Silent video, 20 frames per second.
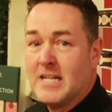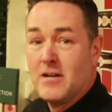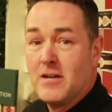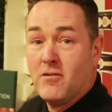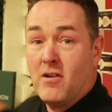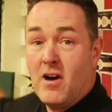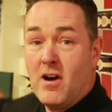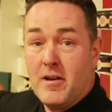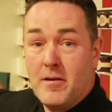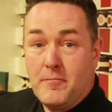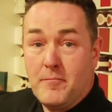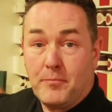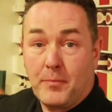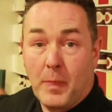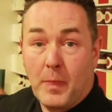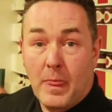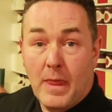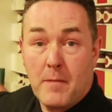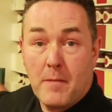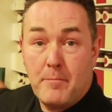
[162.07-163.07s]
Right,
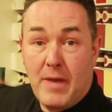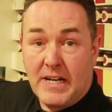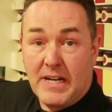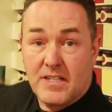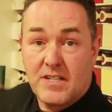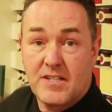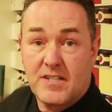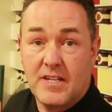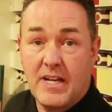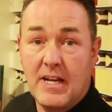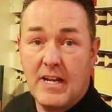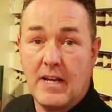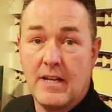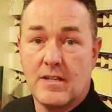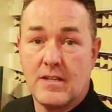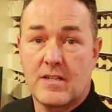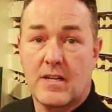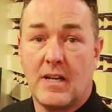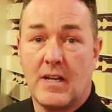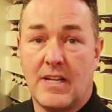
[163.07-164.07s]
back to
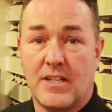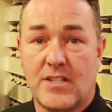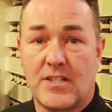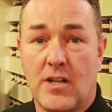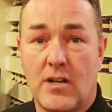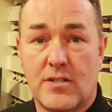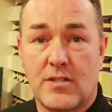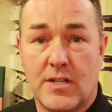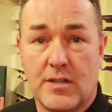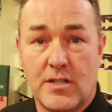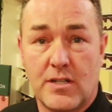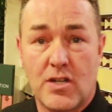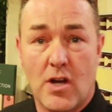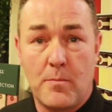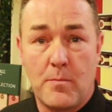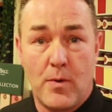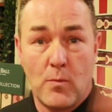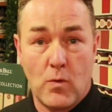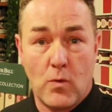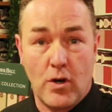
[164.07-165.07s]
ceilings. Let's start at the
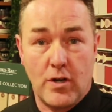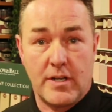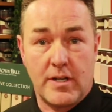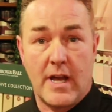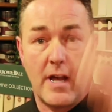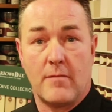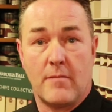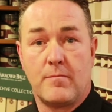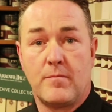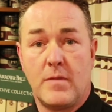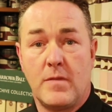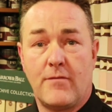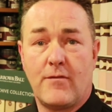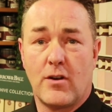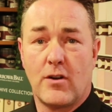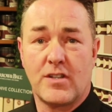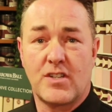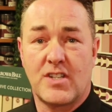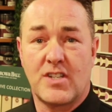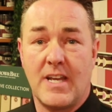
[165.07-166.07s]
top and work down. You've
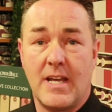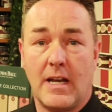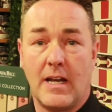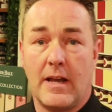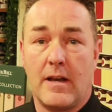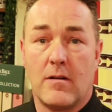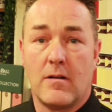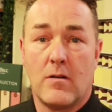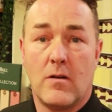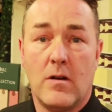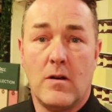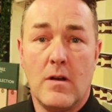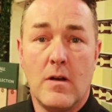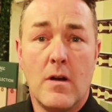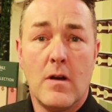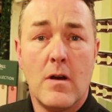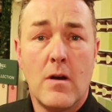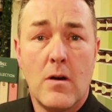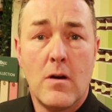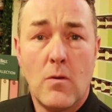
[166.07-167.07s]
got a ceiling.
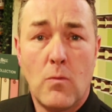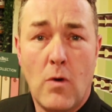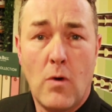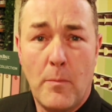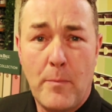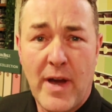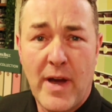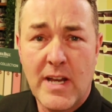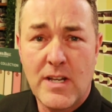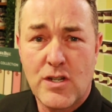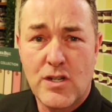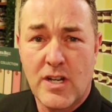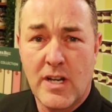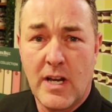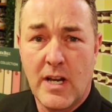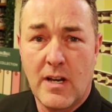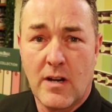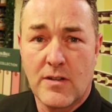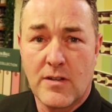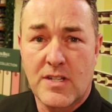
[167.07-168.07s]
What paint do you
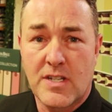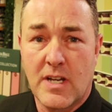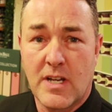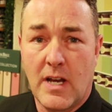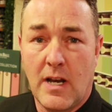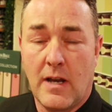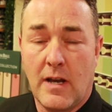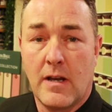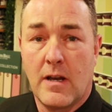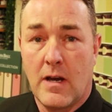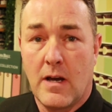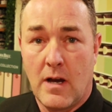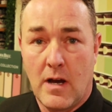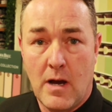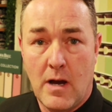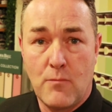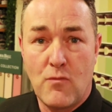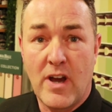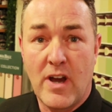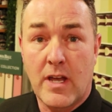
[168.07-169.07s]
need on a ceiling?
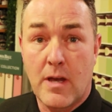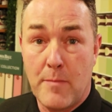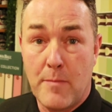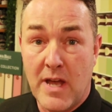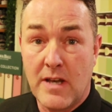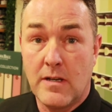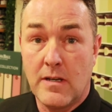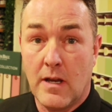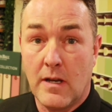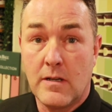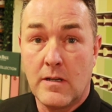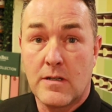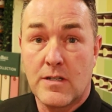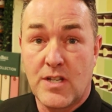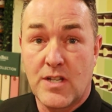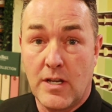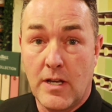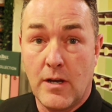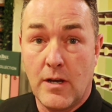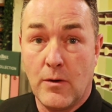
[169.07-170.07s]
I'm recommending
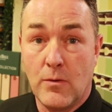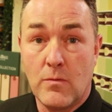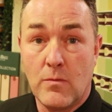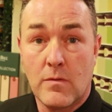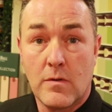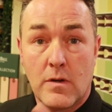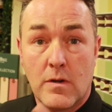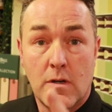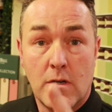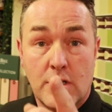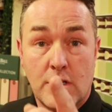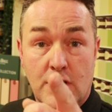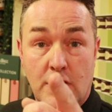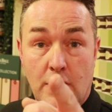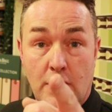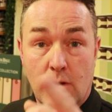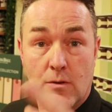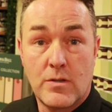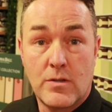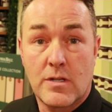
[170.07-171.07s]
to you to
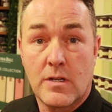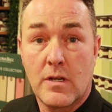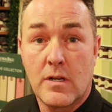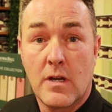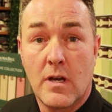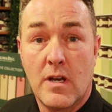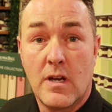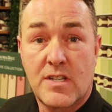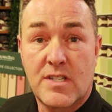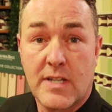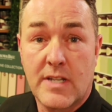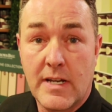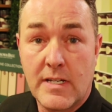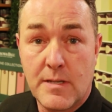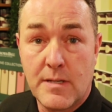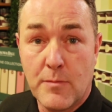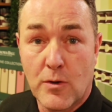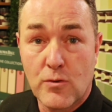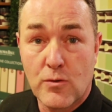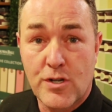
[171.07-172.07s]
use a state
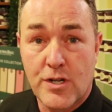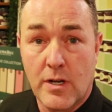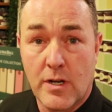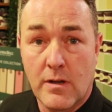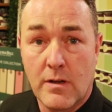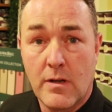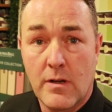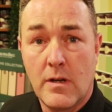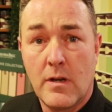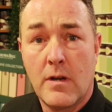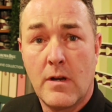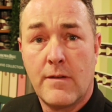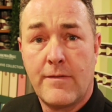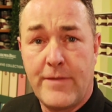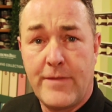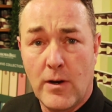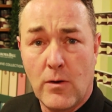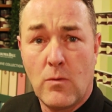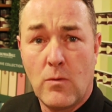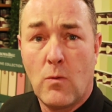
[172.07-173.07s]
emulsion.
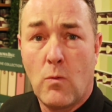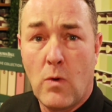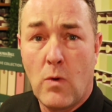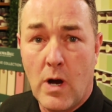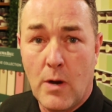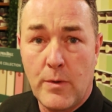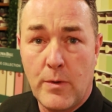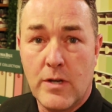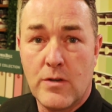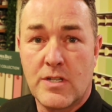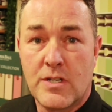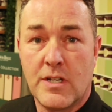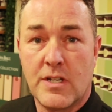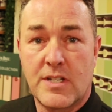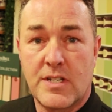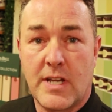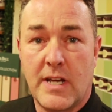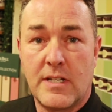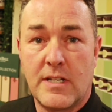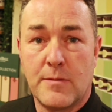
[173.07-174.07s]
Phil, why are we using a
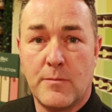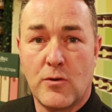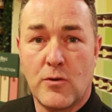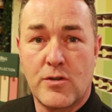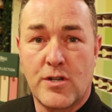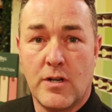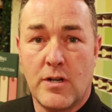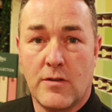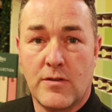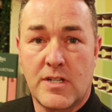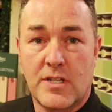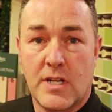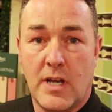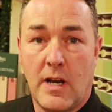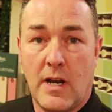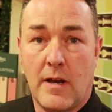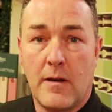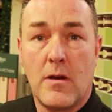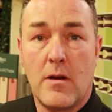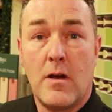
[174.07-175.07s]
state emulsion on the
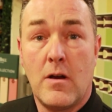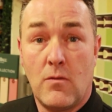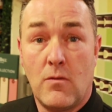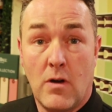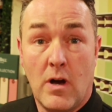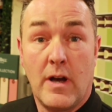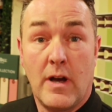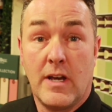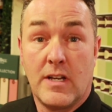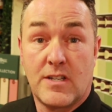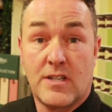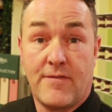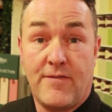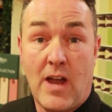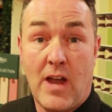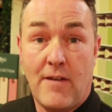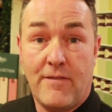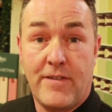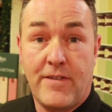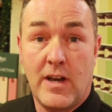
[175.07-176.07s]
ceiling? Right, it's a
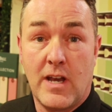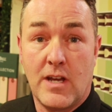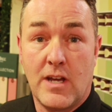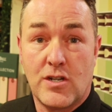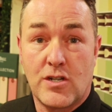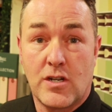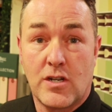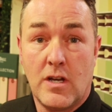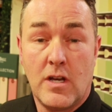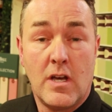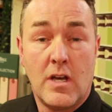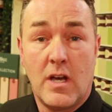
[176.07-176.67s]
flat finish.